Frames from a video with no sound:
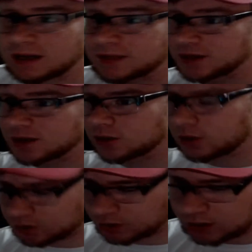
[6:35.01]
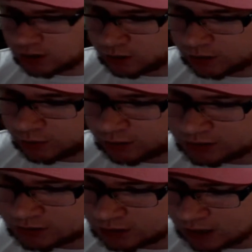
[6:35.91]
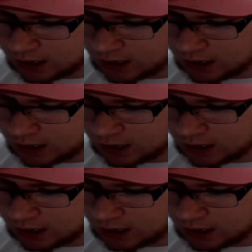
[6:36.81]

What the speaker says: I think those are the only ones.